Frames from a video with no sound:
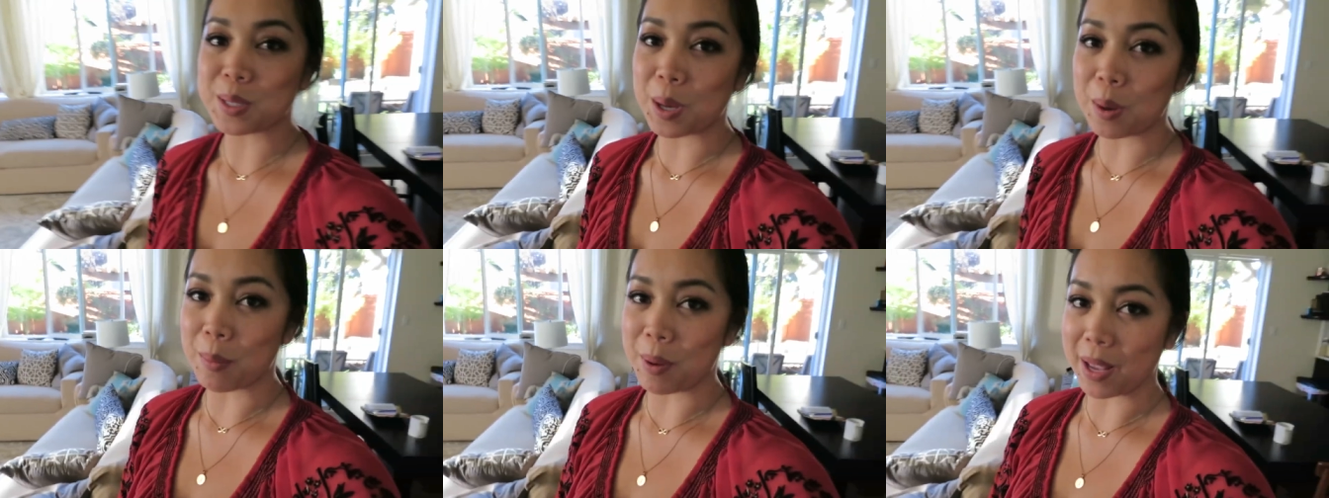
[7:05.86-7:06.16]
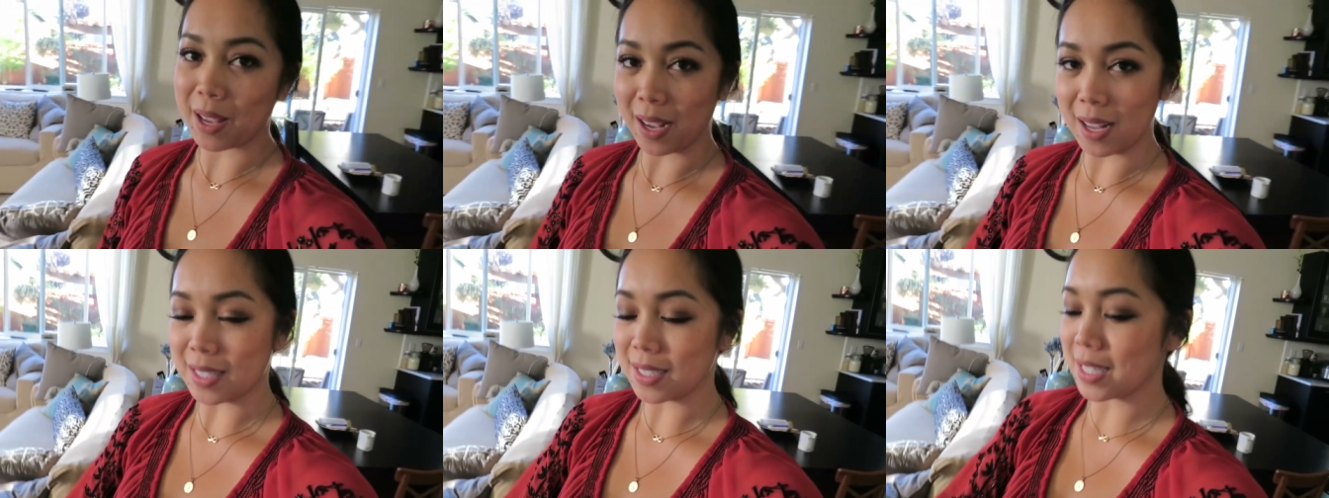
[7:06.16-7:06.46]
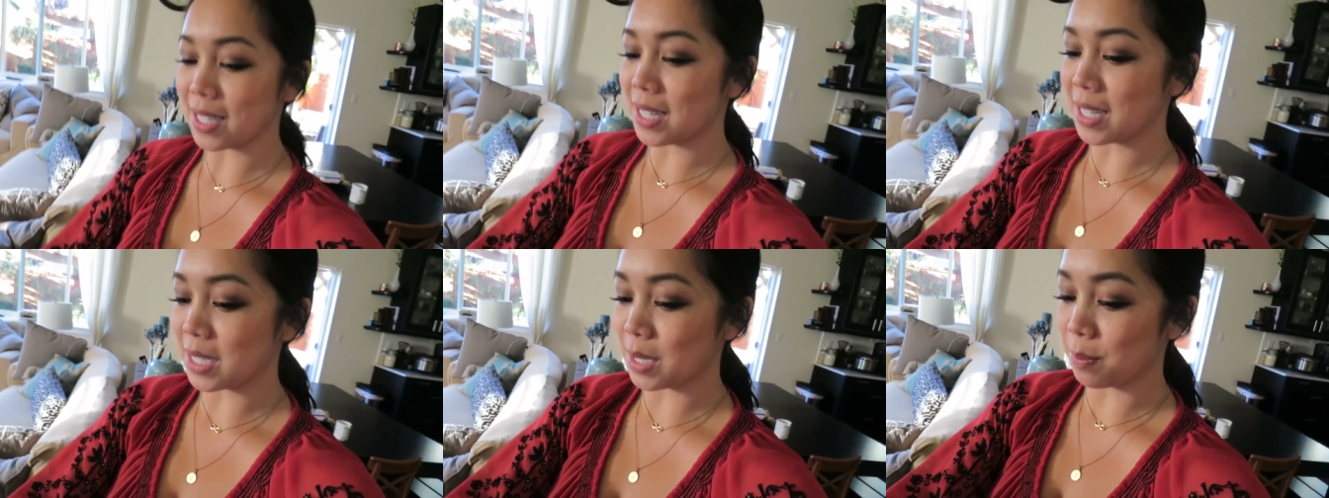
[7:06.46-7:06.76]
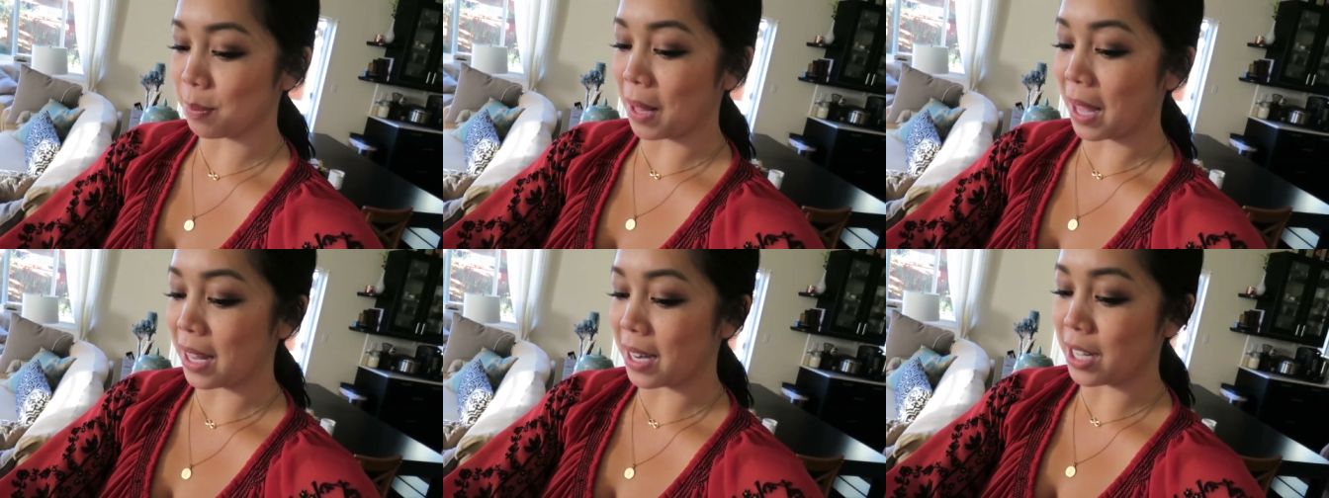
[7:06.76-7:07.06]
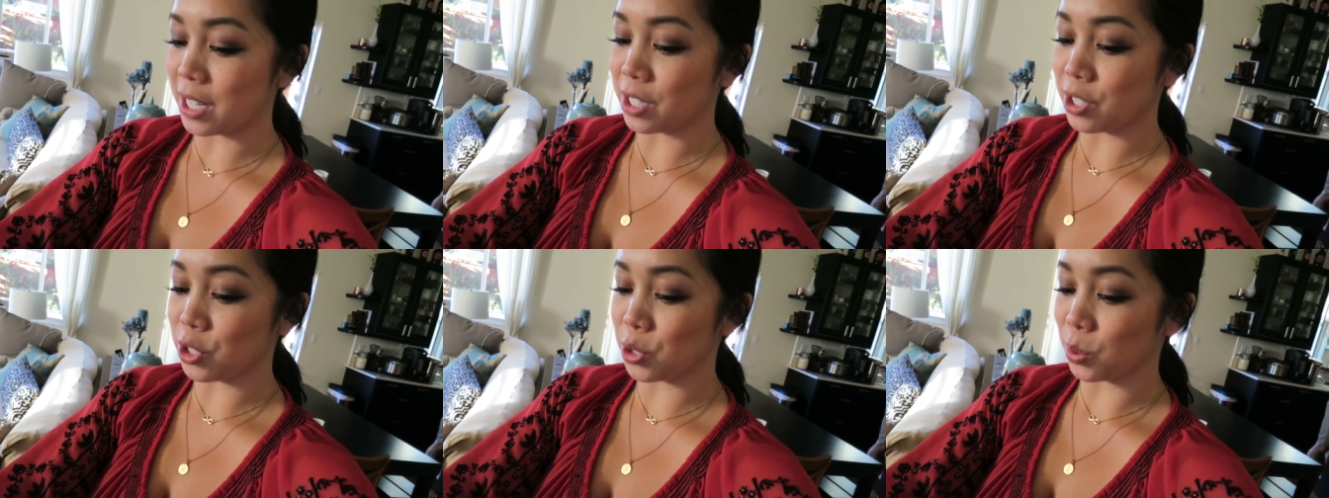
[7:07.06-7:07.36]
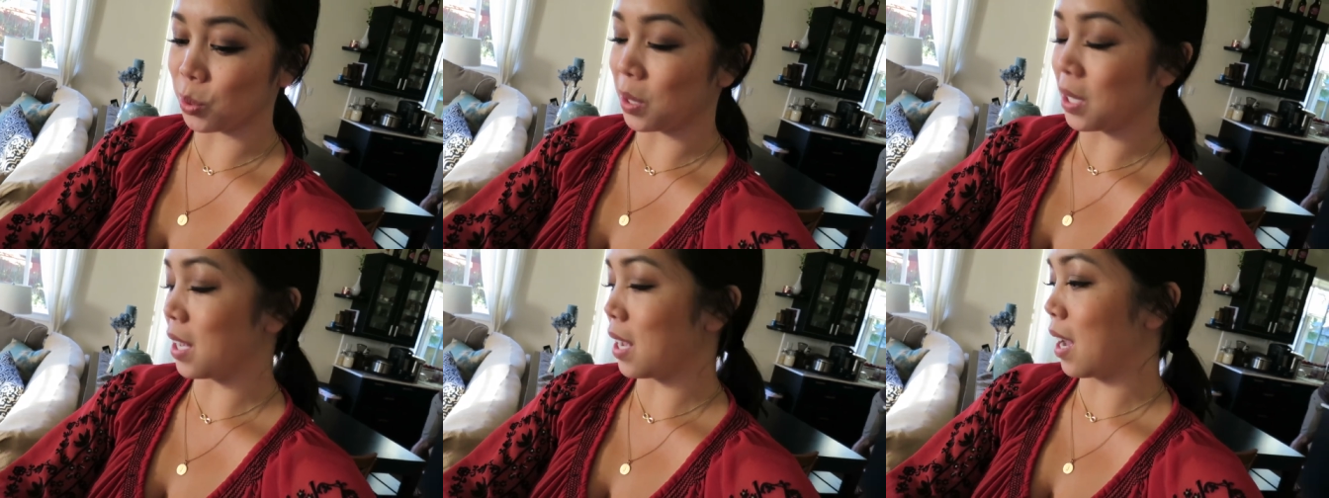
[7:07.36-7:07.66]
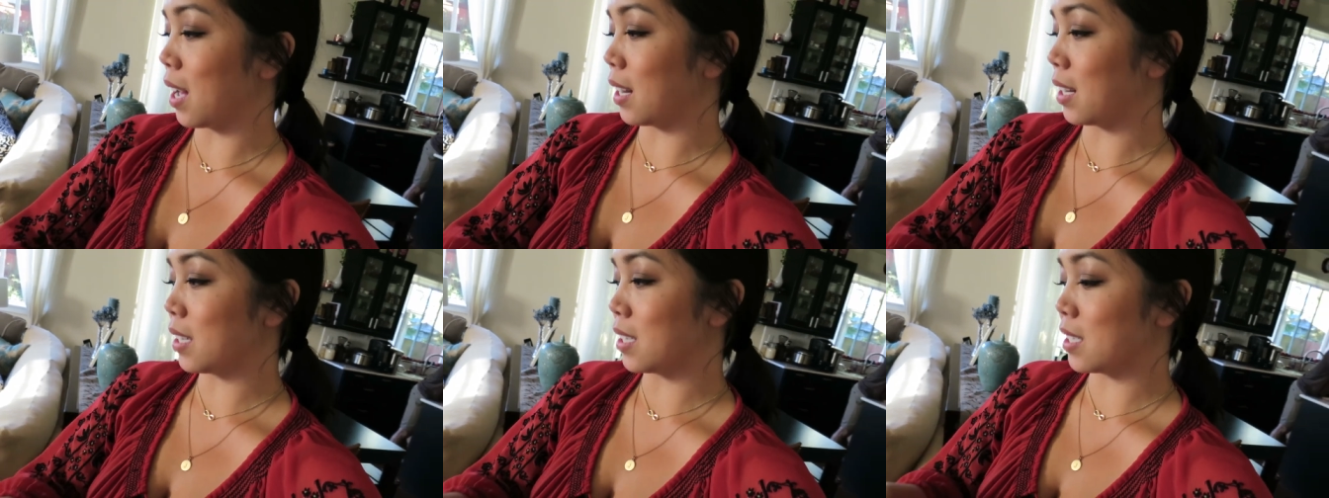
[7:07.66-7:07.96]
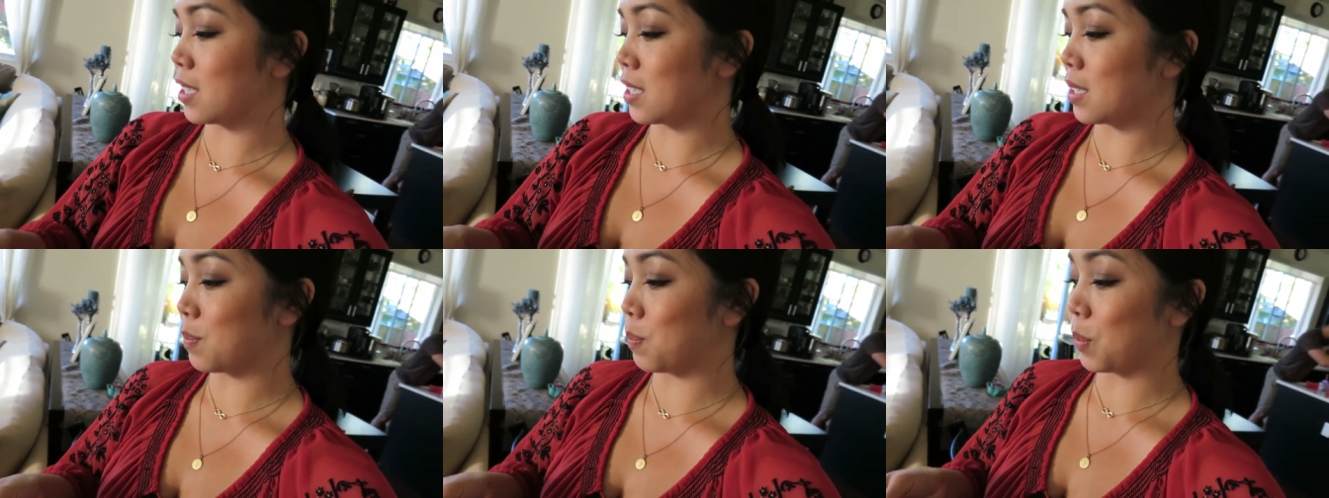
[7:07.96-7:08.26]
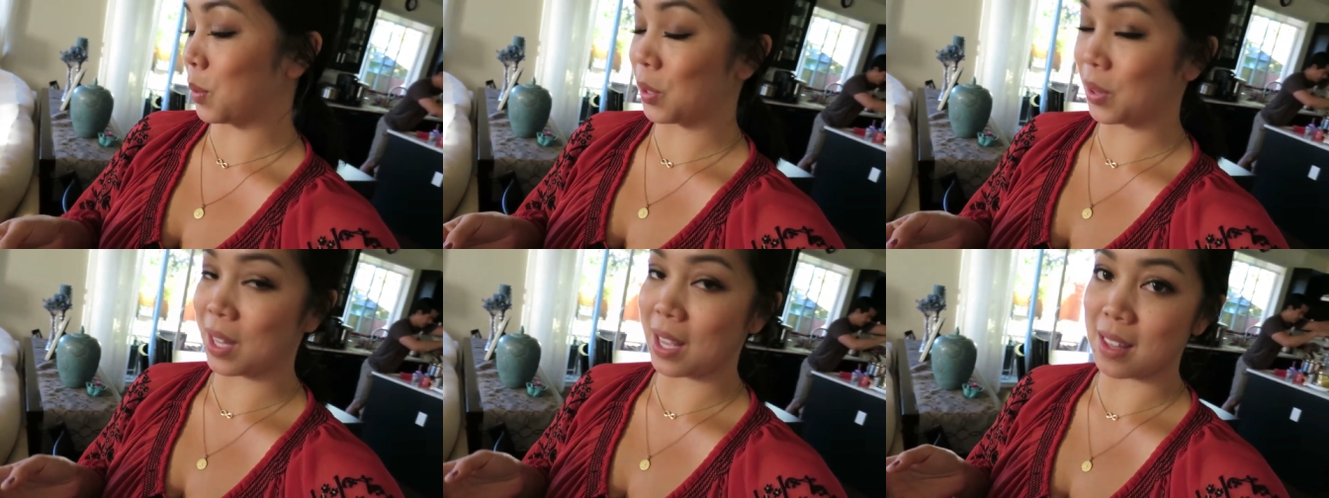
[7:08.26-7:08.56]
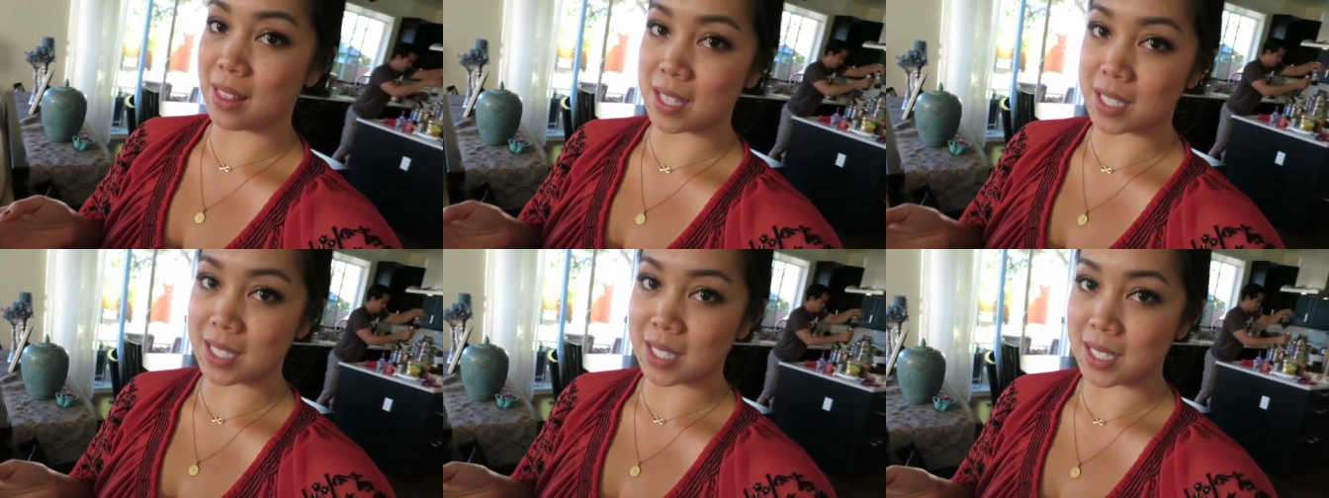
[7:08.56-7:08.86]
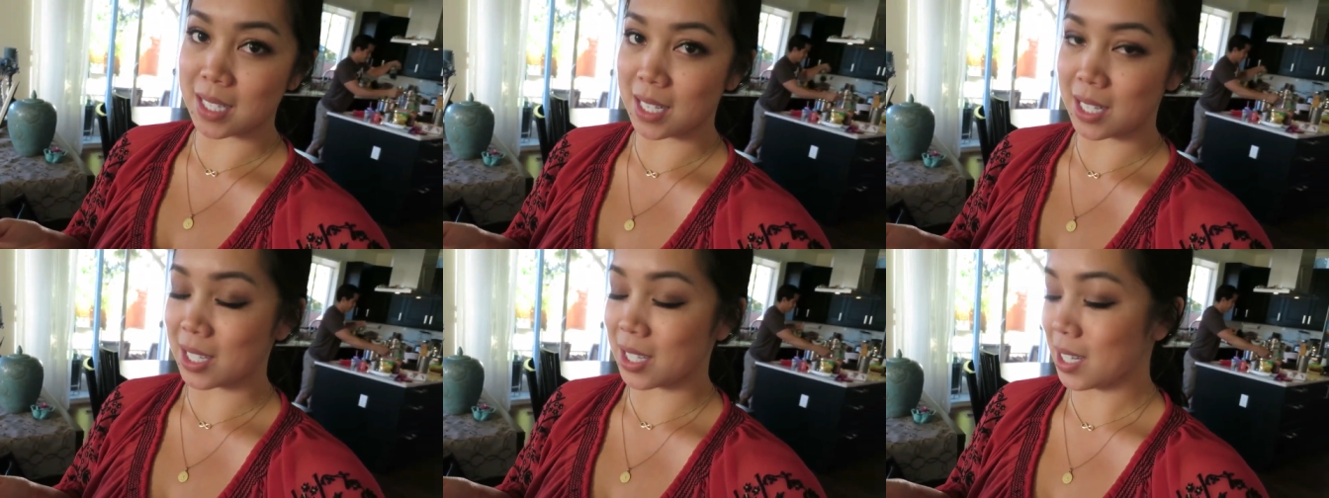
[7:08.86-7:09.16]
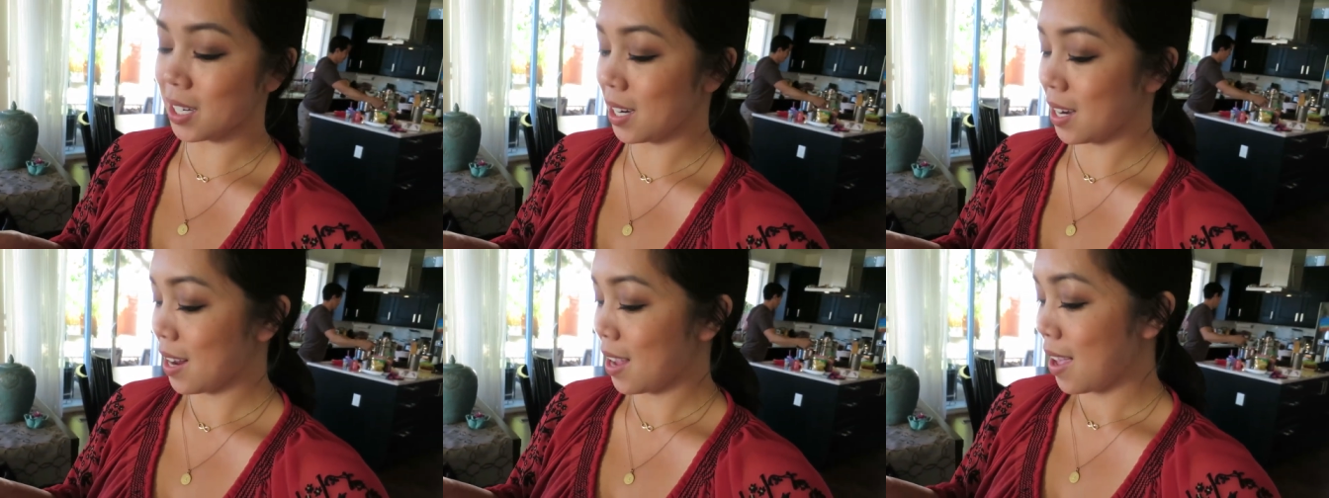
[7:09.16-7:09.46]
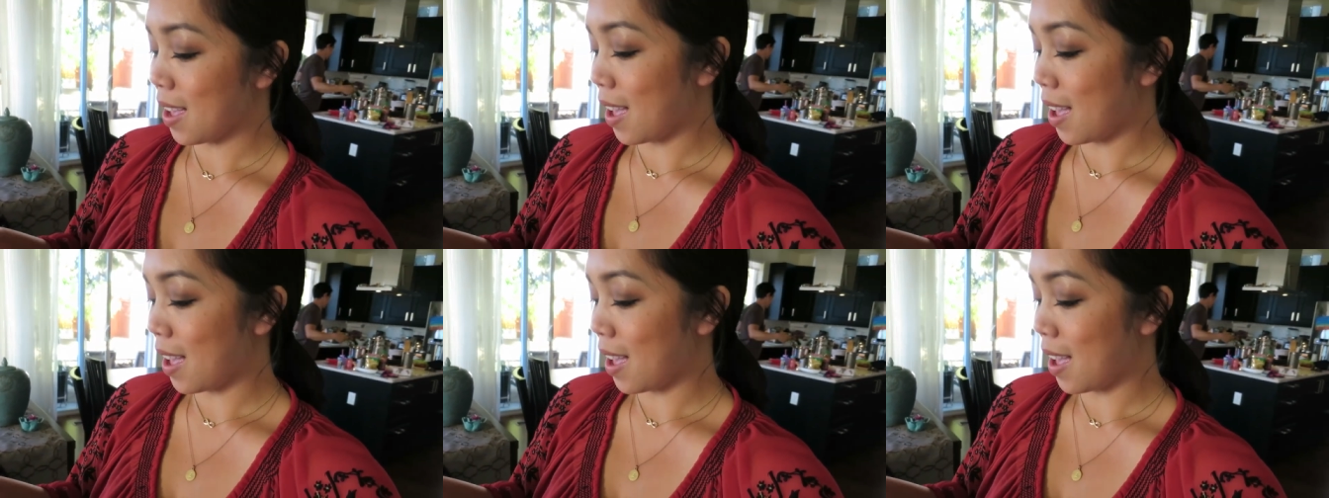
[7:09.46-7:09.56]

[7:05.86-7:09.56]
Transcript: So my cousin is planning Juliana's birthday this year.